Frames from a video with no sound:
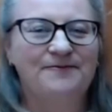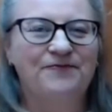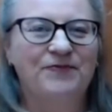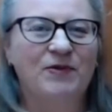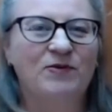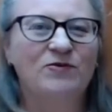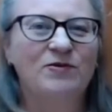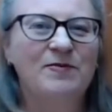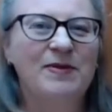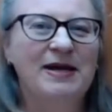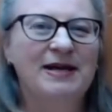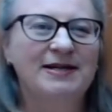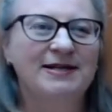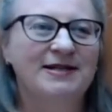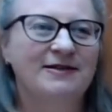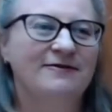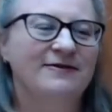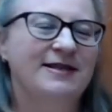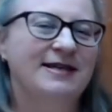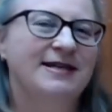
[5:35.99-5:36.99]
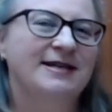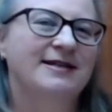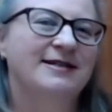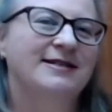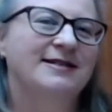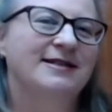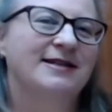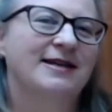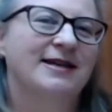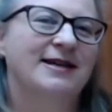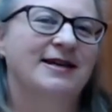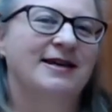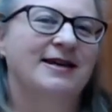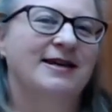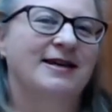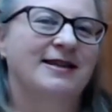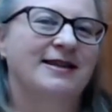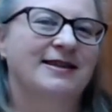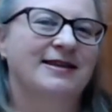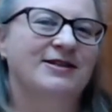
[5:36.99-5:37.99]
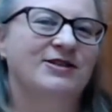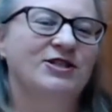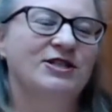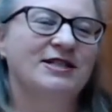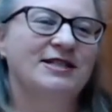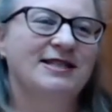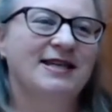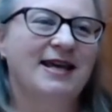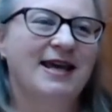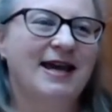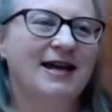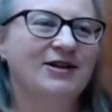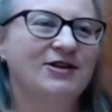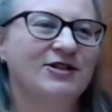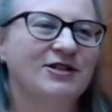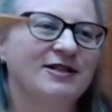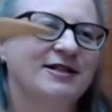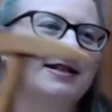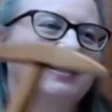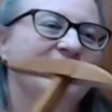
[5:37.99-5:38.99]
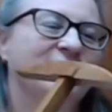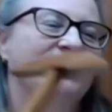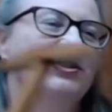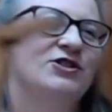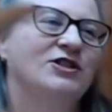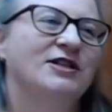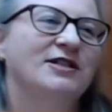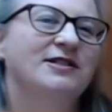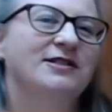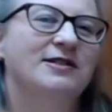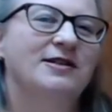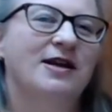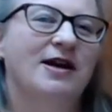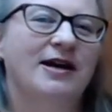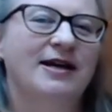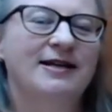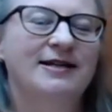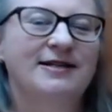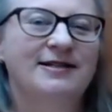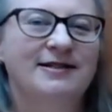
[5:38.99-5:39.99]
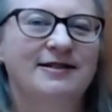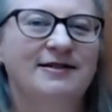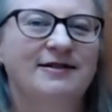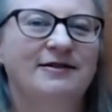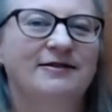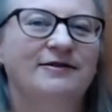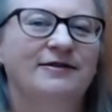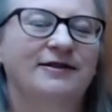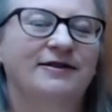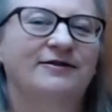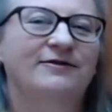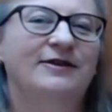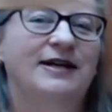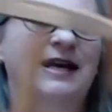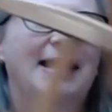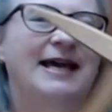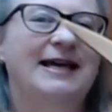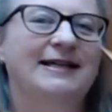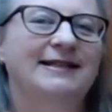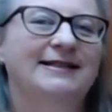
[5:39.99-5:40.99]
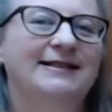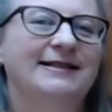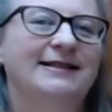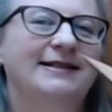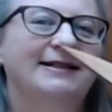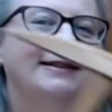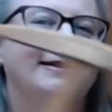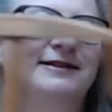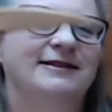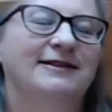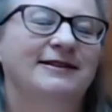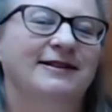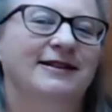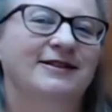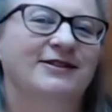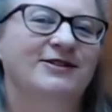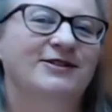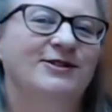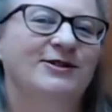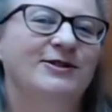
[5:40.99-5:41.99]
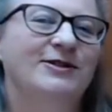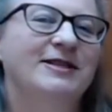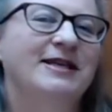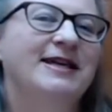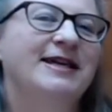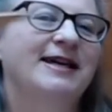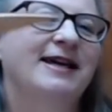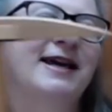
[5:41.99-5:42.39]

repetitive things, that just the action is just nice and relaxing and soothing.